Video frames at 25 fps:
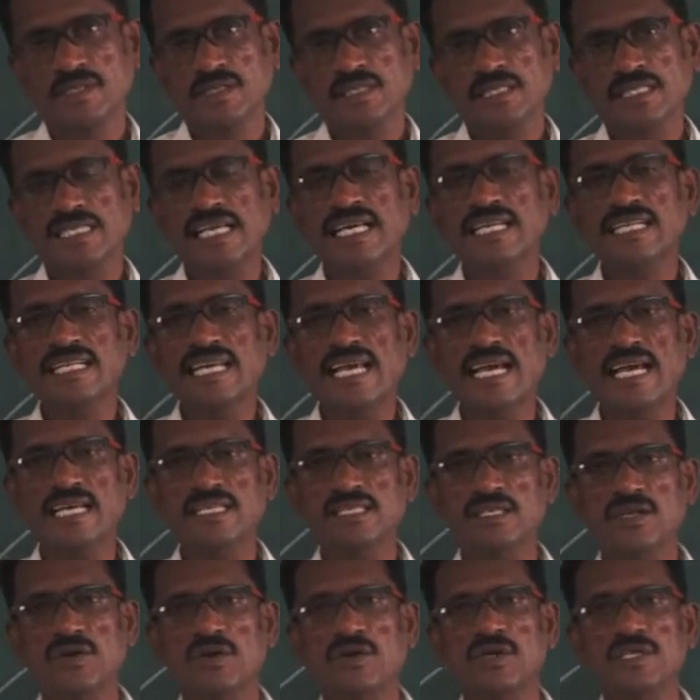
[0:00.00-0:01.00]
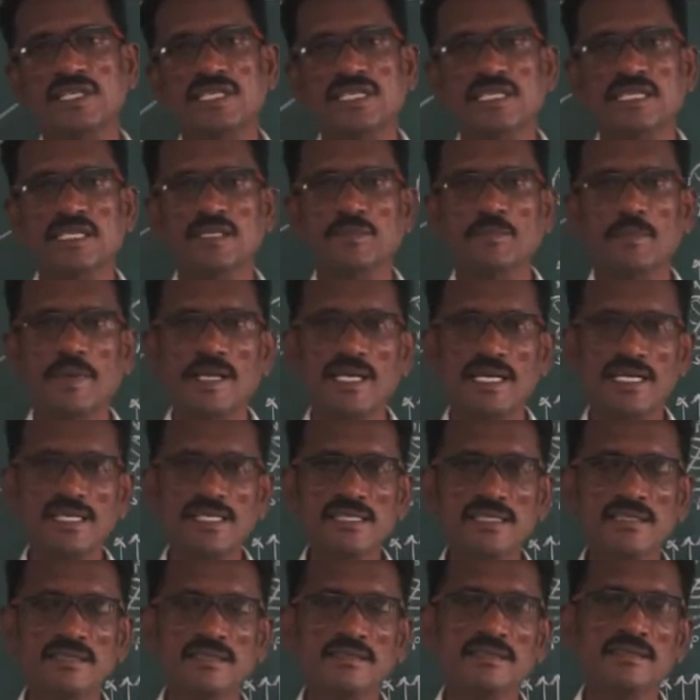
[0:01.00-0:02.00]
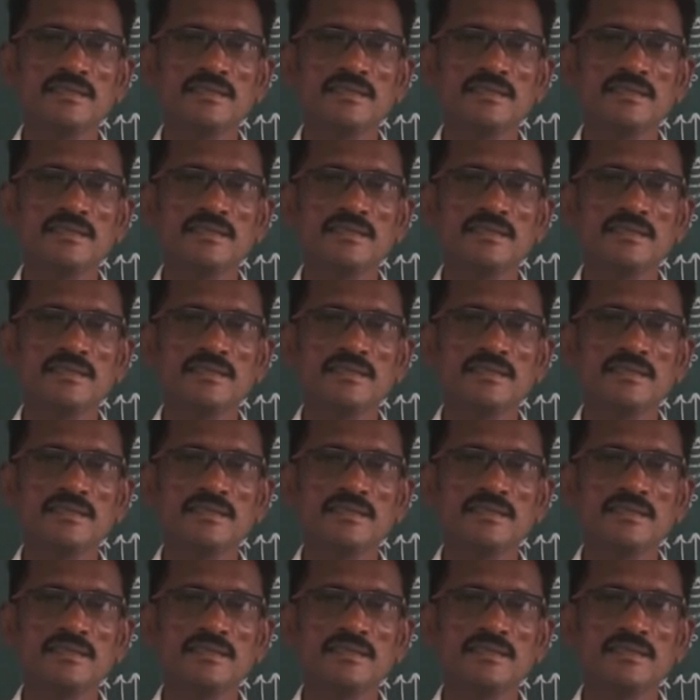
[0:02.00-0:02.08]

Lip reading: Sun has constant place.